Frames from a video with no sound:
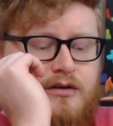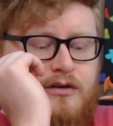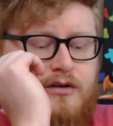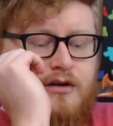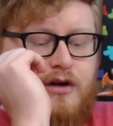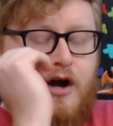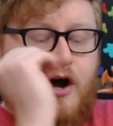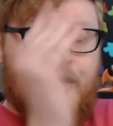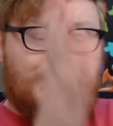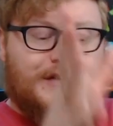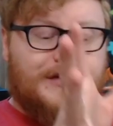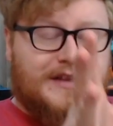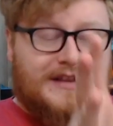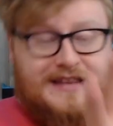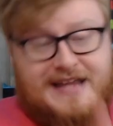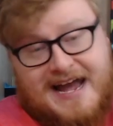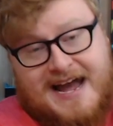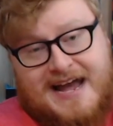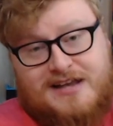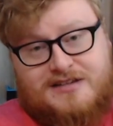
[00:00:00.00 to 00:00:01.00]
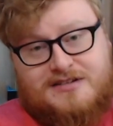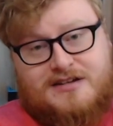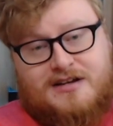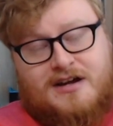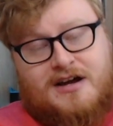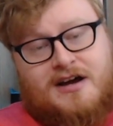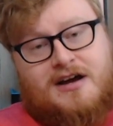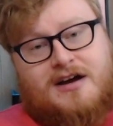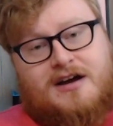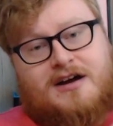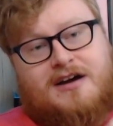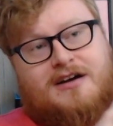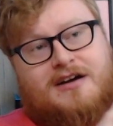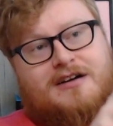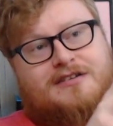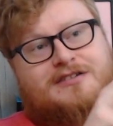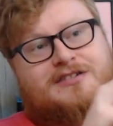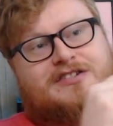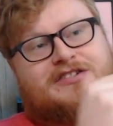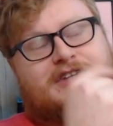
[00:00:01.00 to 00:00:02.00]
Other than that,
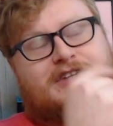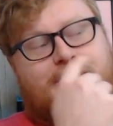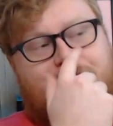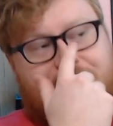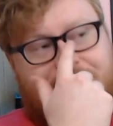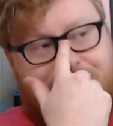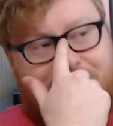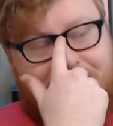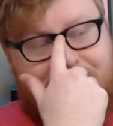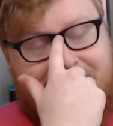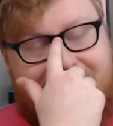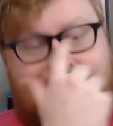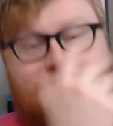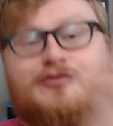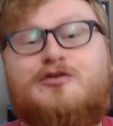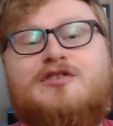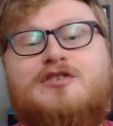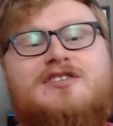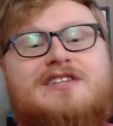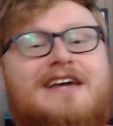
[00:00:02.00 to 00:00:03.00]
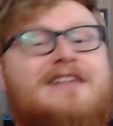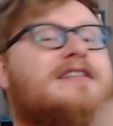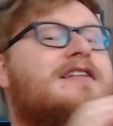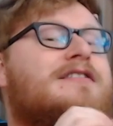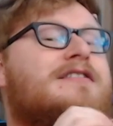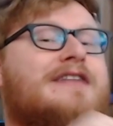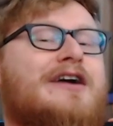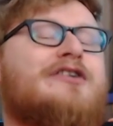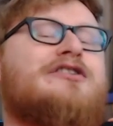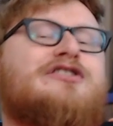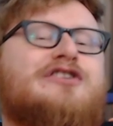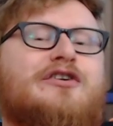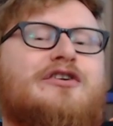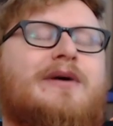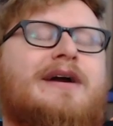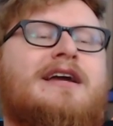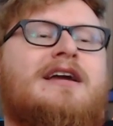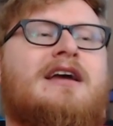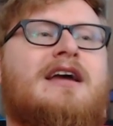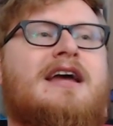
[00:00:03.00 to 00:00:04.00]
something very interesting that they're
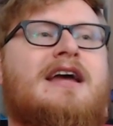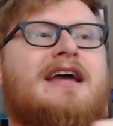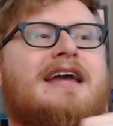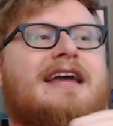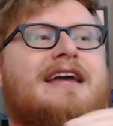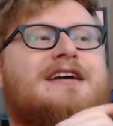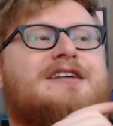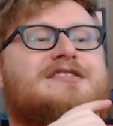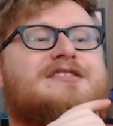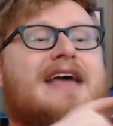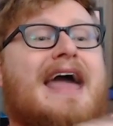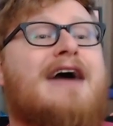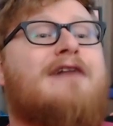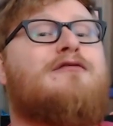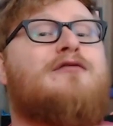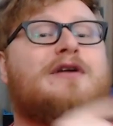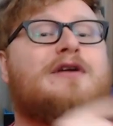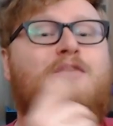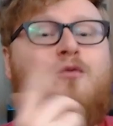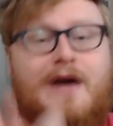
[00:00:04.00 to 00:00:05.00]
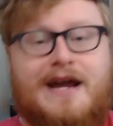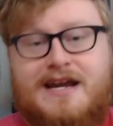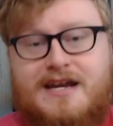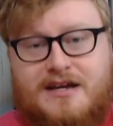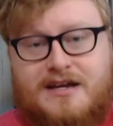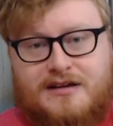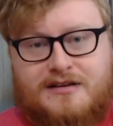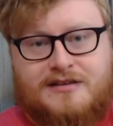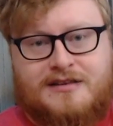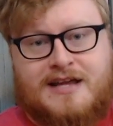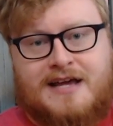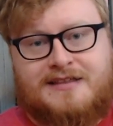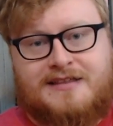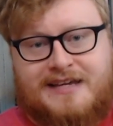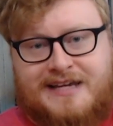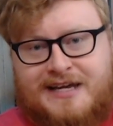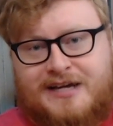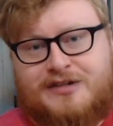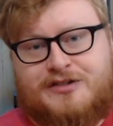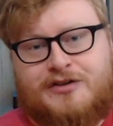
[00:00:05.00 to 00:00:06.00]
doing is every week that the
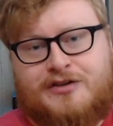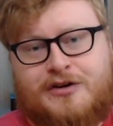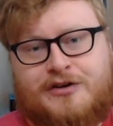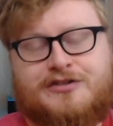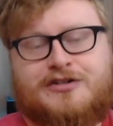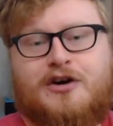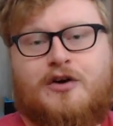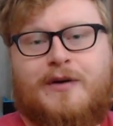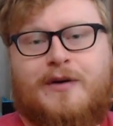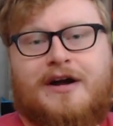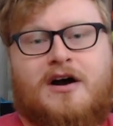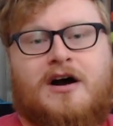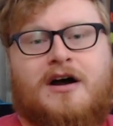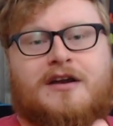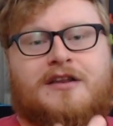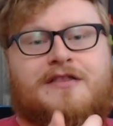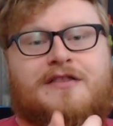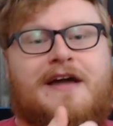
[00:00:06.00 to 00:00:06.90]
Kickstarter's going on,